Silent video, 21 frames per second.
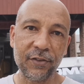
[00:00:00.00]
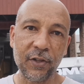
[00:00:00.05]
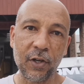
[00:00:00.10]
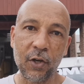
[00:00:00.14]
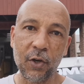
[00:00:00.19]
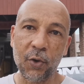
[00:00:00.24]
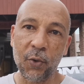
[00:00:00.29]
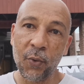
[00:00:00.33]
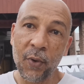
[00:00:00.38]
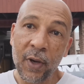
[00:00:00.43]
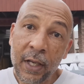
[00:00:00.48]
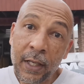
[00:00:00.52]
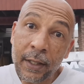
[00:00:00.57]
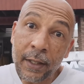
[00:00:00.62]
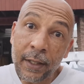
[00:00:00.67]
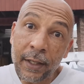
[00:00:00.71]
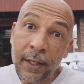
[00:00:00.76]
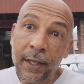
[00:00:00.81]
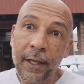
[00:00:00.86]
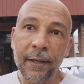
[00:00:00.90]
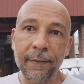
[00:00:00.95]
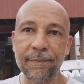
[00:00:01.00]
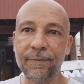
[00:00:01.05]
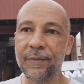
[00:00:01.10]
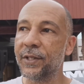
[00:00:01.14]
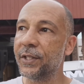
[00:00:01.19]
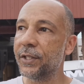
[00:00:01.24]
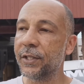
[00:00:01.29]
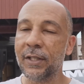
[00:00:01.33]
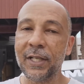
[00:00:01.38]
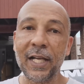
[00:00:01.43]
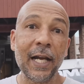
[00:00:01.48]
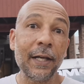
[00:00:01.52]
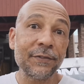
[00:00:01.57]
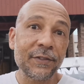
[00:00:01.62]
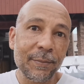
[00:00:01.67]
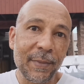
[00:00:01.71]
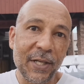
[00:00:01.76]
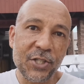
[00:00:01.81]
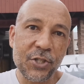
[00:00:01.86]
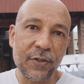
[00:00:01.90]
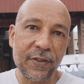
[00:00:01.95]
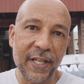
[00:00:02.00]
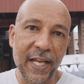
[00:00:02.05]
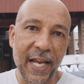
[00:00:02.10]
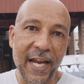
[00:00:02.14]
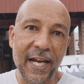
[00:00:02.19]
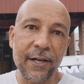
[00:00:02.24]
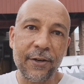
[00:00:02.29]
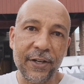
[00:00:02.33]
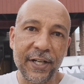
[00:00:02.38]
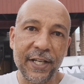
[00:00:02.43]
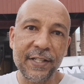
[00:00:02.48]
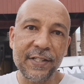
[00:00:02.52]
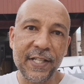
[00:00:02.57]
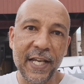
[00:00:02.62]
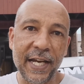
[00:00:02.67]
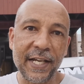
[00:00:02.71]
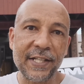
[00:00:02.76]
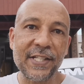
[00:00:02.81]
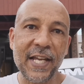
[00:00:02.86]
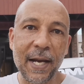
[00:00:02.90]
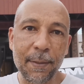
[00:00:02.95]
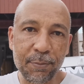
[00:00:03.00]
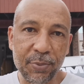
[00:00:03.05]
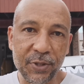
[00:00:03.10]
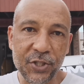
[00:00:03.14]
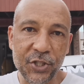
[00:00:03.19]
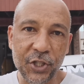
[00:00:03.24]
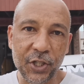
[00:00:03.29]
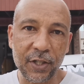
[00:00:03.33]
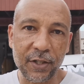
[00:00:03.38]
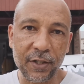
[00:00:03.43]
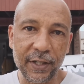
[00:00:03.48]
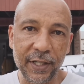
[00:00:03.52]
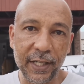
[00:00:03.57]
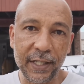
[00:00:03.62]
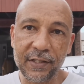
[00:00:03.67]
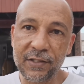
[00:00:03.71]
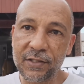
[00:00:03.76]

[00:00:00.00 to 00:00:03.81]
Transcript: So you don't have to measure the air intake temperature.